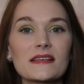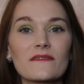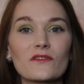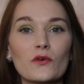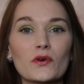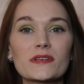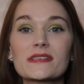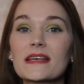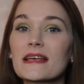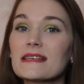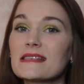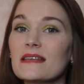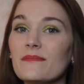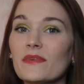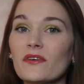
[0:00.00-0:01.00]
of course,
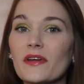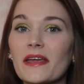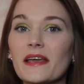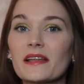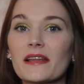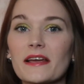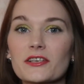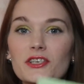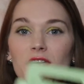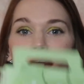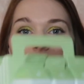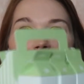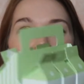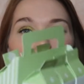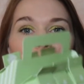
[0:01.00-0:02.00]
is the Milky collection,
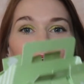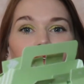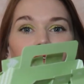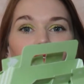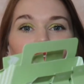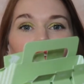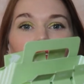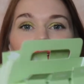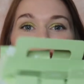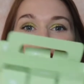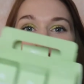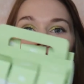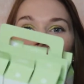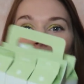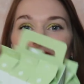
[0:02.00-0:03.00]
and they made it look like
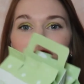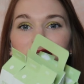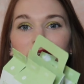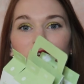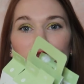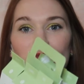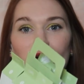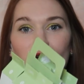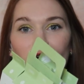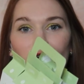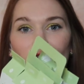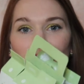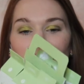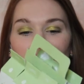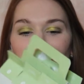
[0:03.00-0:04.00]
a vintage milk
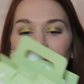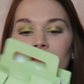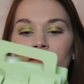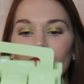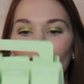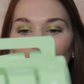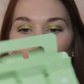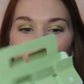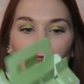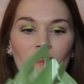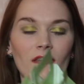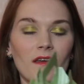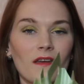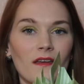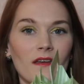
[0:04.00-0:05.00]
carton.
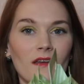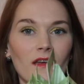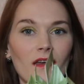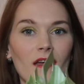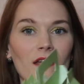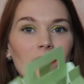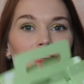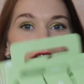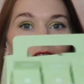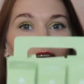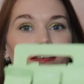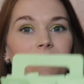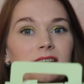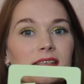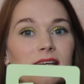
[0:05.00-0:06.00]
There are
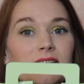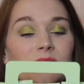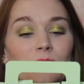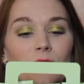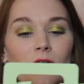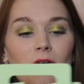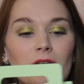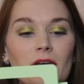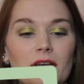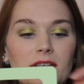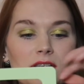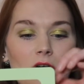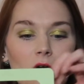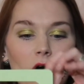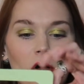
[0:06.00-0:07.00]
6
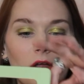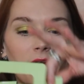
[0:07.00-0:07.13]
products, all